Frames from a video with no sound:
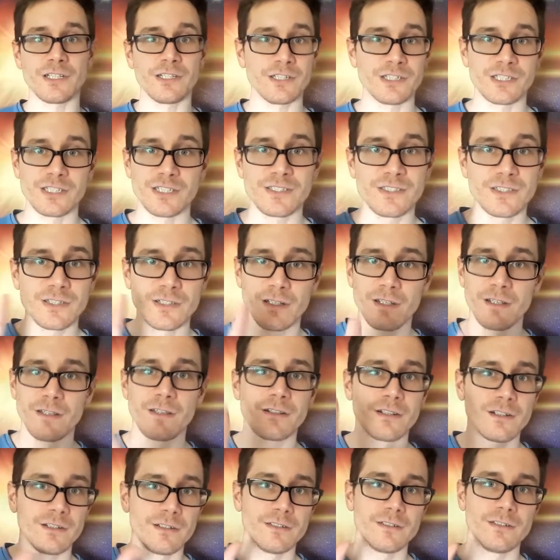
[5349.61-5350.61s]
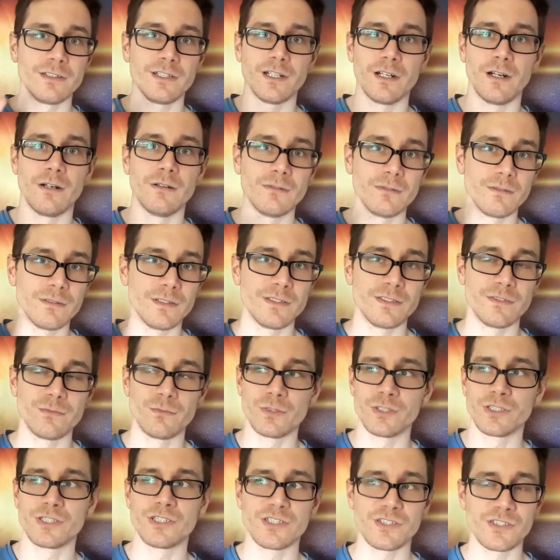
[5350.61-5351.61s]
you're just another,
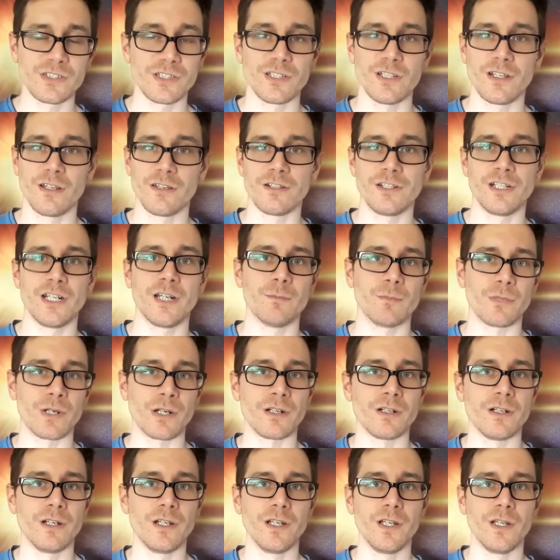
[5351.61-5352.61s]
we're just another number.